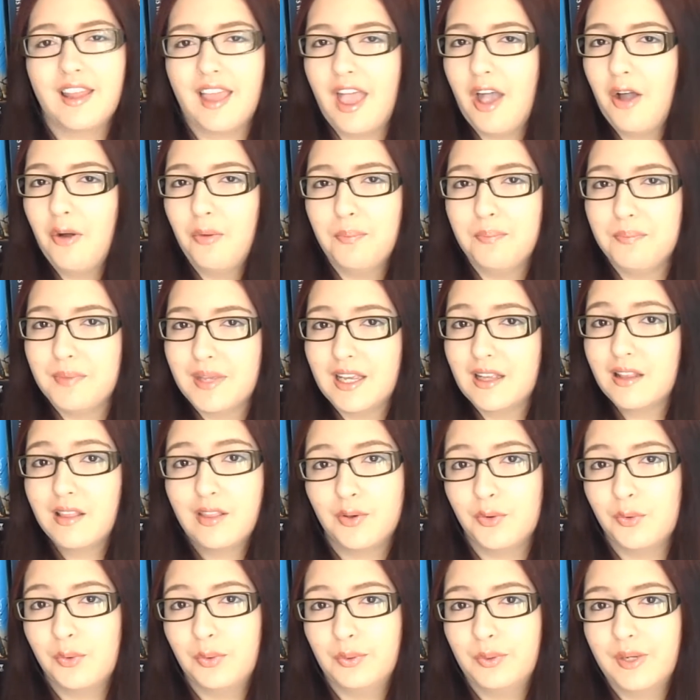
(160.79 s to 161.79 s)
help me
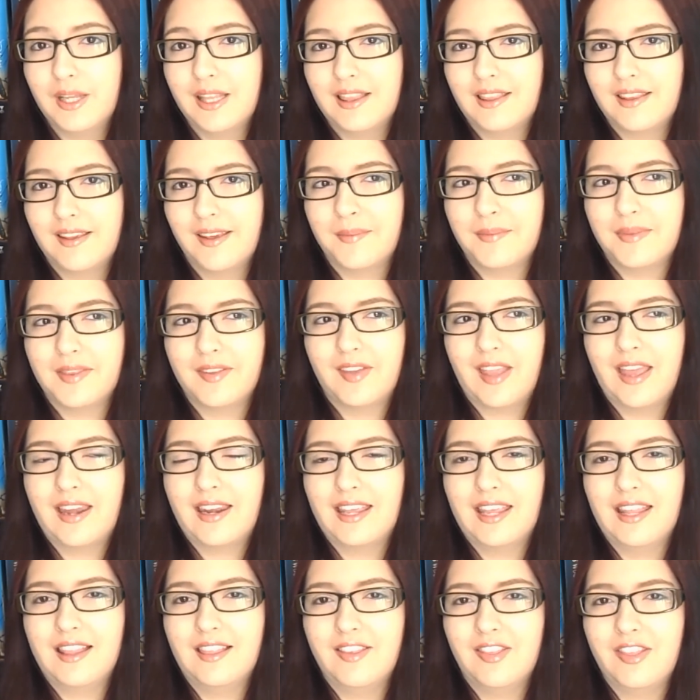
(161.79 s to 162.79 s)
at all in terms of
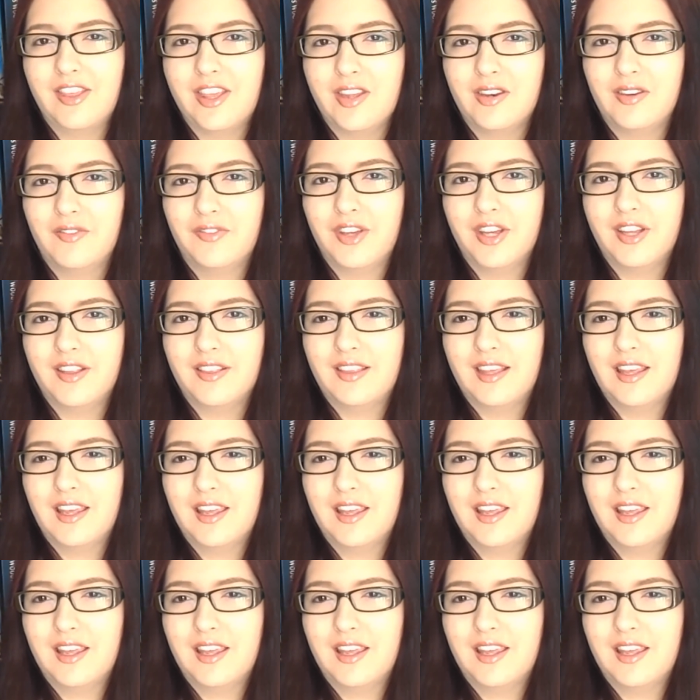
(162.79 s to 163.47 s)
getting into the universe.